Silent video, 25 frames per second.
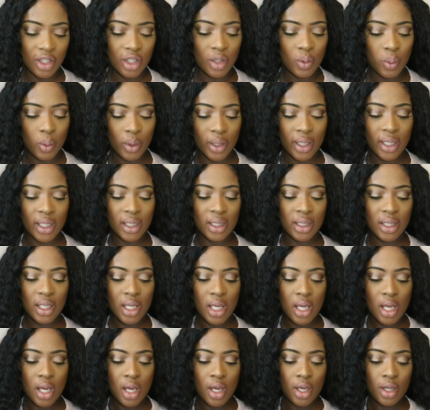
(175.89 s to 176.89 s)
I just wanted,
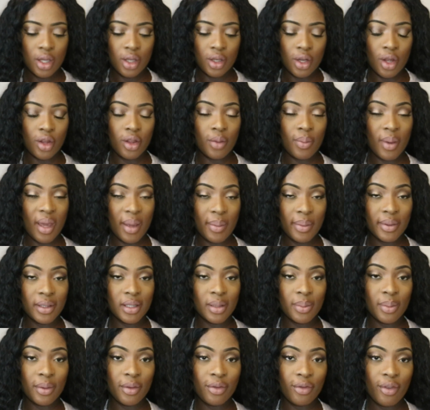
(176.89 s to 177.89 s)
you know, the baby
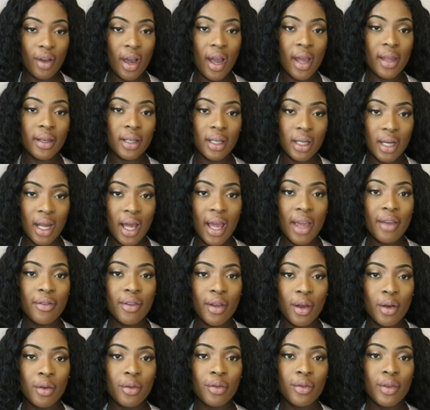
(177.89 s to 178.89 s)
to be fine,
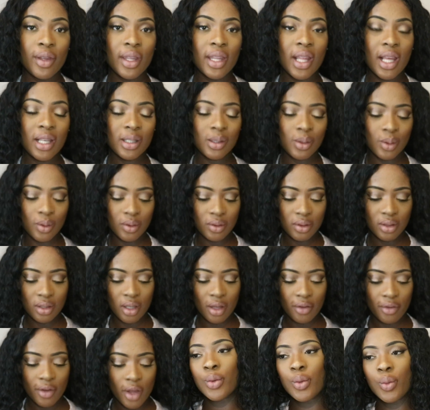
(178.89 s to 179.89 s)
alive, healthy, that sort of
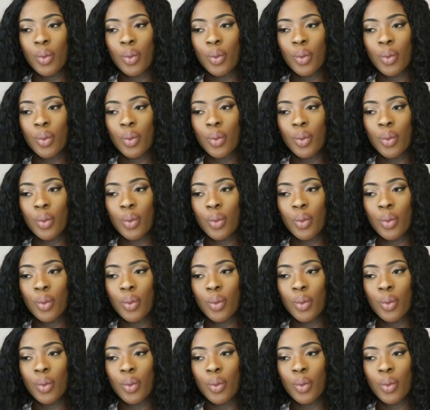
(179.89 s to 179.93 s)
stuff.